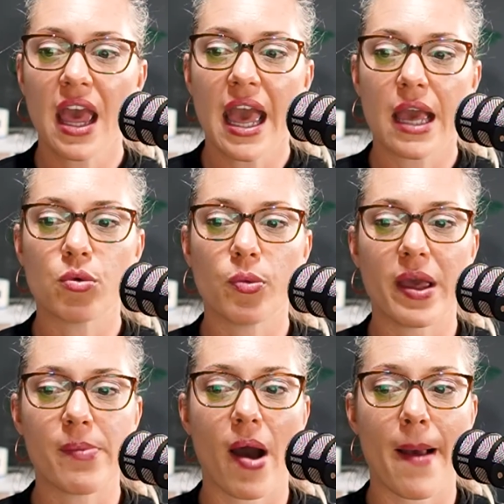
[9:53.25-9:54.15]
It will be
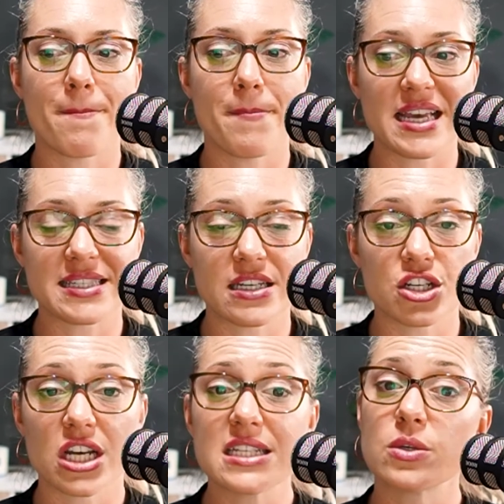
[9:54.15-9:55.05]
by
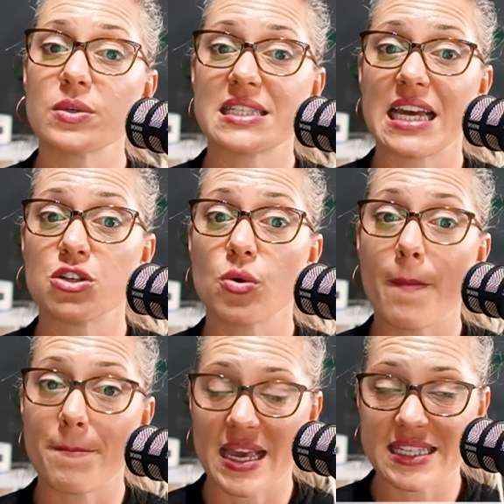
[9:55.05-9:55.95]
Messenger, so it'll send you a
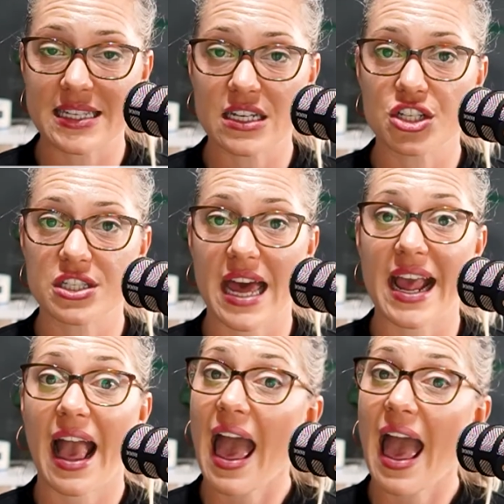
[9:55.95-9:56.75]
message saying,